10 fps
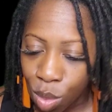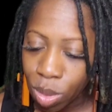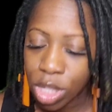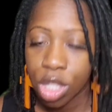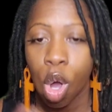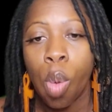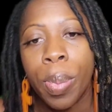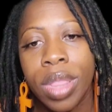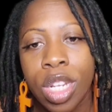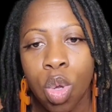we just
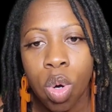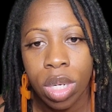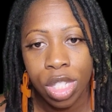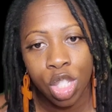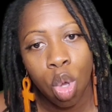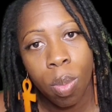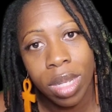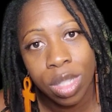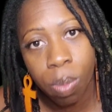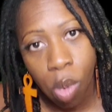open the door to so
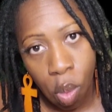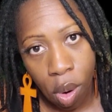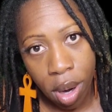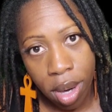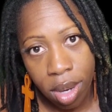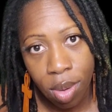much more.